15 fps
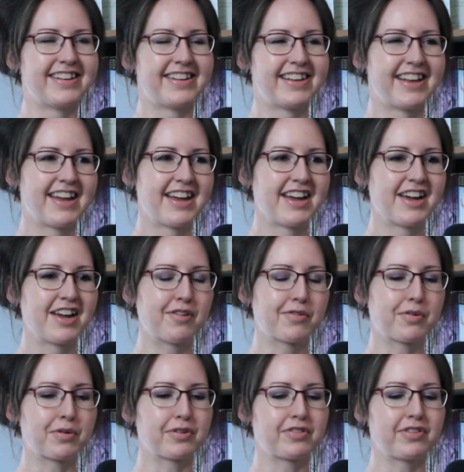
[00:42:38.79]
Yeah. Of
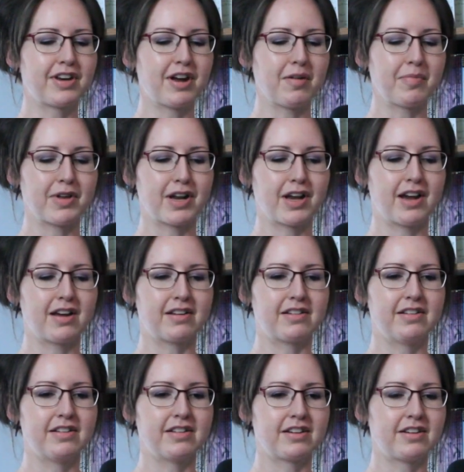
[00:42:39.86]
course, it helped that I had,
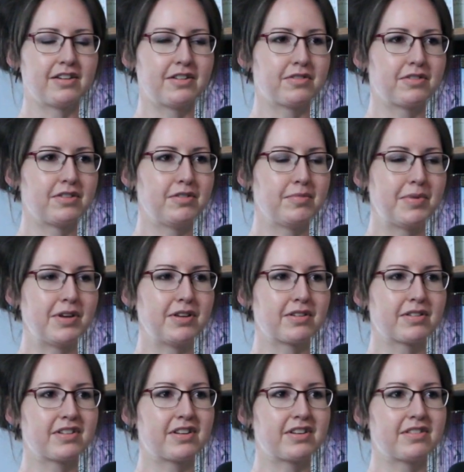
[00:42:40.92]
you know, 2 pina
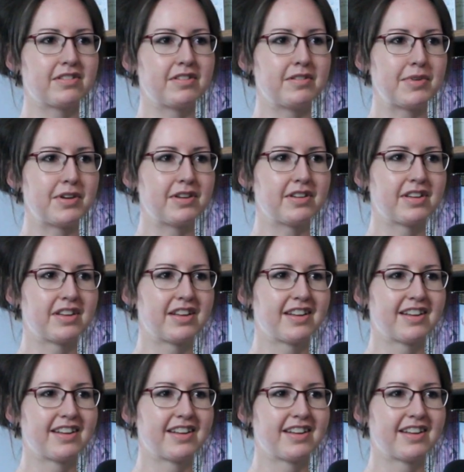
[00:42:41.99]
coladas in me. You